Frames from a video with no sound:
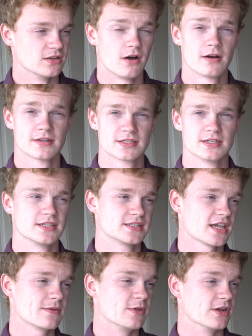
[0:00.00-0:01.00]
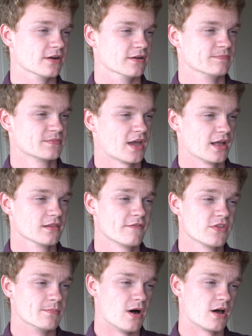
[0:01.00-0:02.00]
Honestly, same here. I
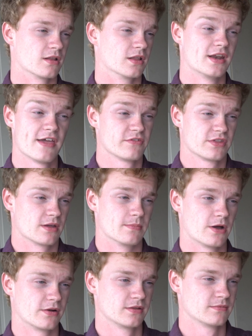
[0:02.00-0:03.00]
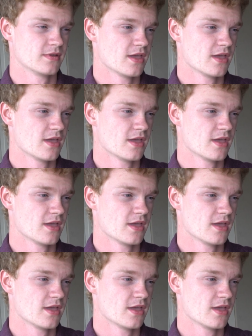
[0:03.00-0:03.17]
love the model and everything about it.